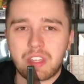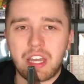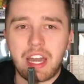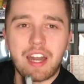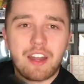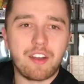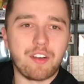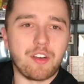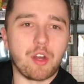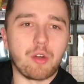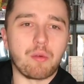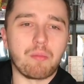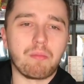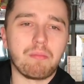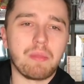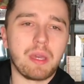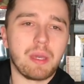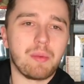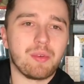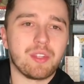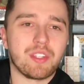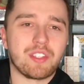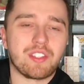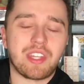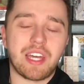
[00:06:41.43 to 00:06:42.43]
I don't know,
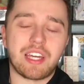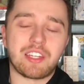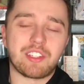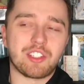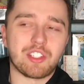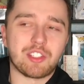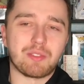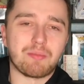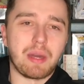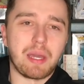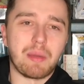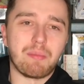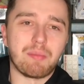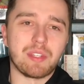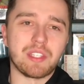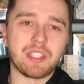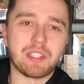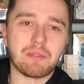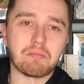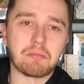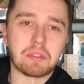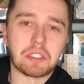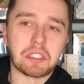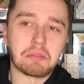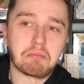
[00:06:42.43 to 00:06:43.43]
maybe that's just my
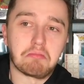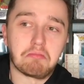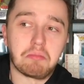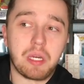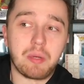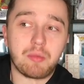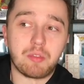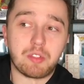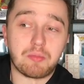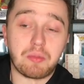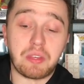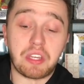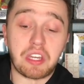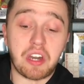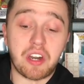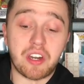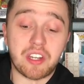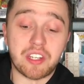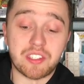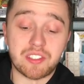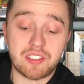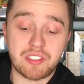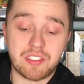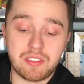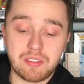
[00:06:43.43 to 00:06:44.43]
opinion, but I'm just being
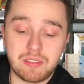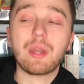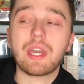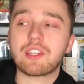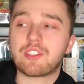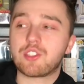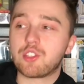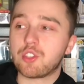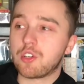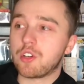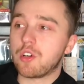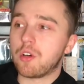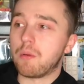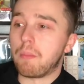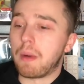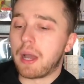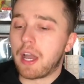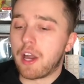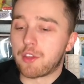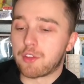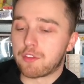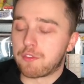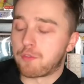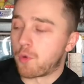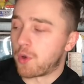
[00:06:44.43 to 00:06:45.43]
honest. To get to
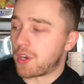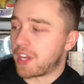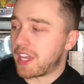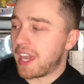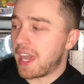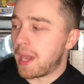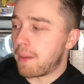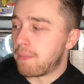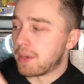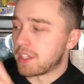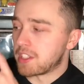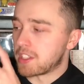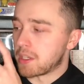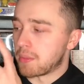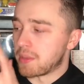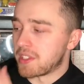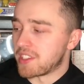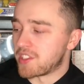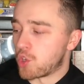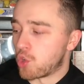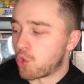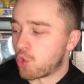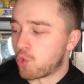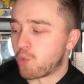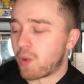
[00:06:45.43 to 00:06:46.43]
my other 4K I picked up
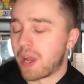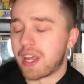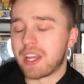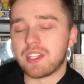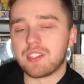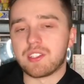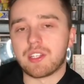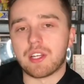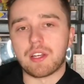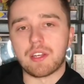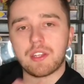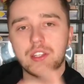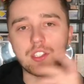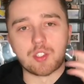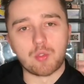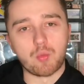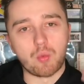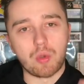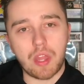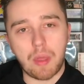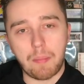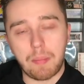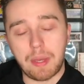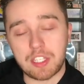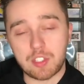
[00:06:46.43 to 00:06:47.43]
is Hereditary. This is
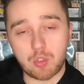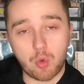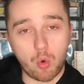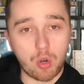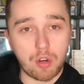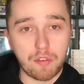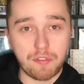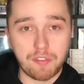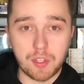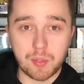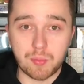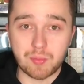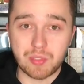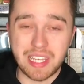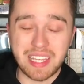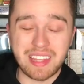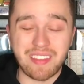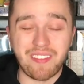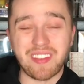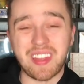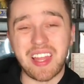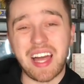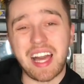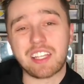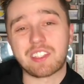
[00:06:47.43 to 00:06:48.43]
one of the best horror films in
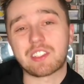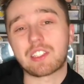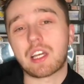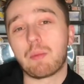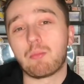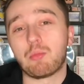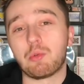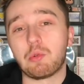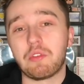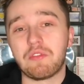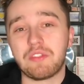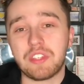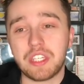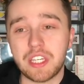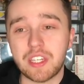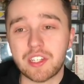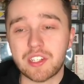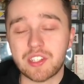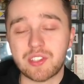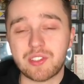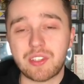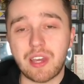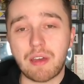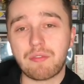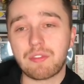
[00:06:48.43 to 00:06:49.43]
the last couple of
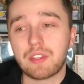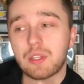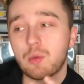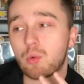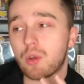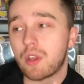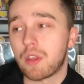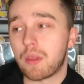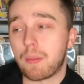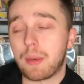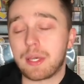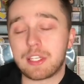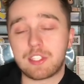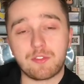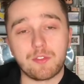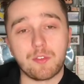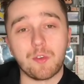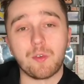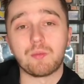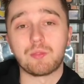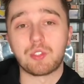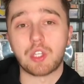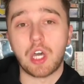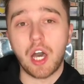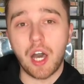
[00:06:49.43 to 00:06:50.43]
years, definitely one of the best
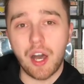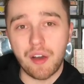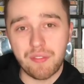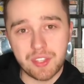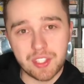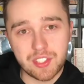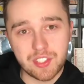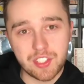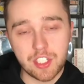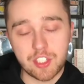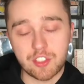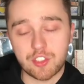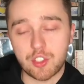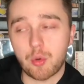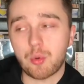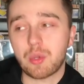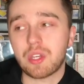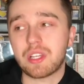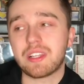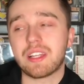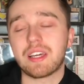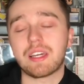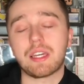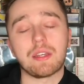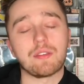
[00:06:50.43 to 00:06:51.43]
films of this year.
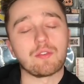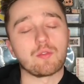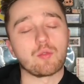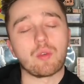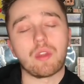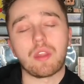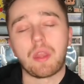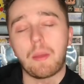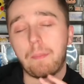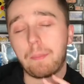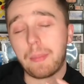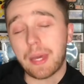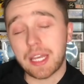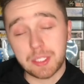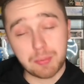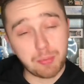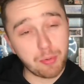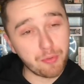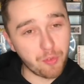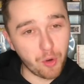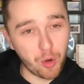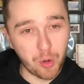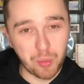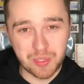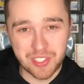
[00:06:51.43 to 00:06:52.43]
Toni Collette gives one of the best
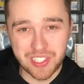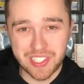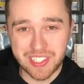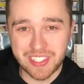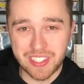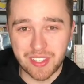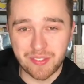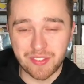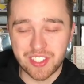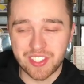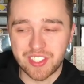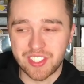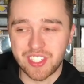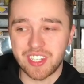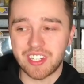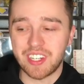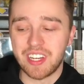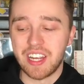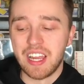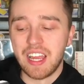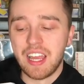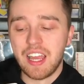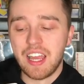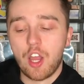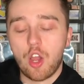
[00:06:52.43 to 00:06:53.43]
performances of this year.
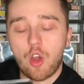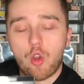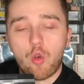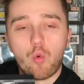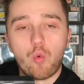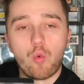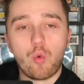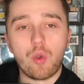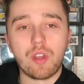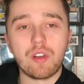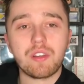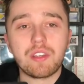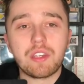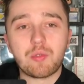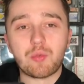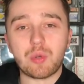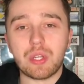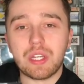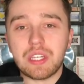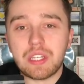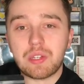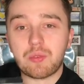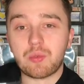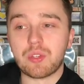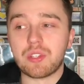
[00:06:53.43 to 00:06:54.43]
Really,
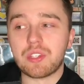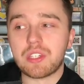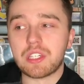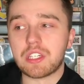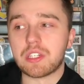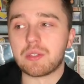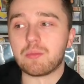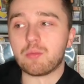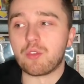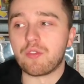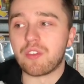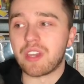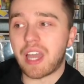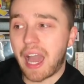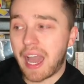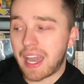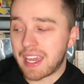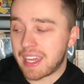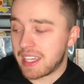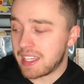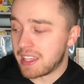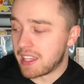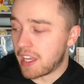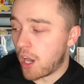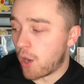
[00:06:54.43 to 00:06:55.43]
really, really good movie.
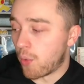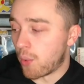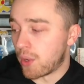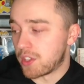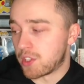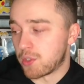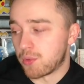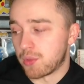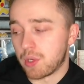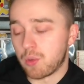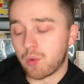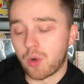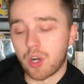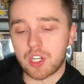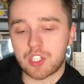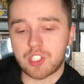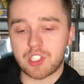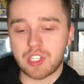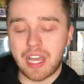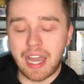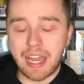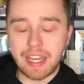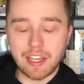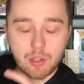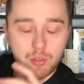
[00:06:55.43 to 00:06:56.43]
I cannot wait to
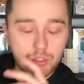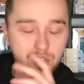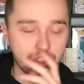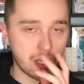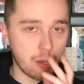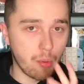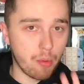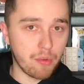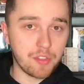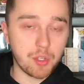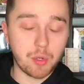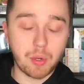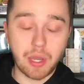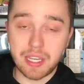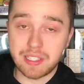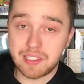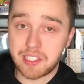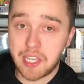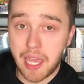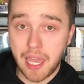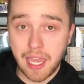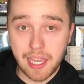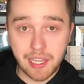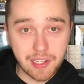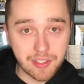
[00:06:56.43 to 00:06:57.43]
rewatch it. I know some of you
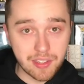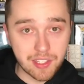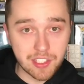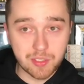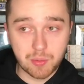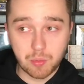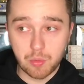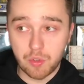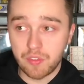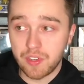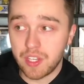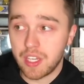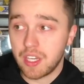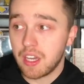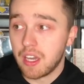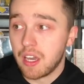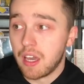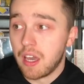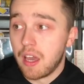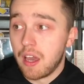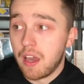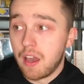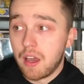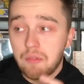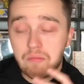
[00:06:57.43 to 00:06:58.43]
guys hated this movie.
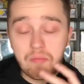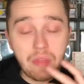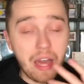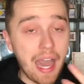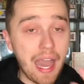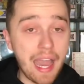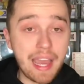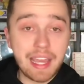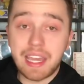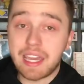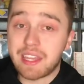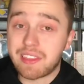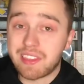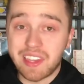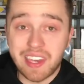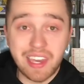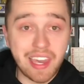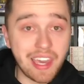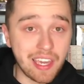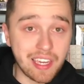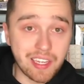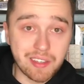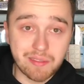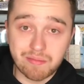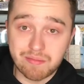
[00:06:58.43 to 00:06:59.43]
I get the
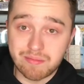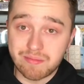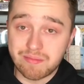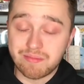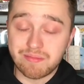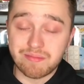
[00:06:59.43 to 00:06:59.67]
hate.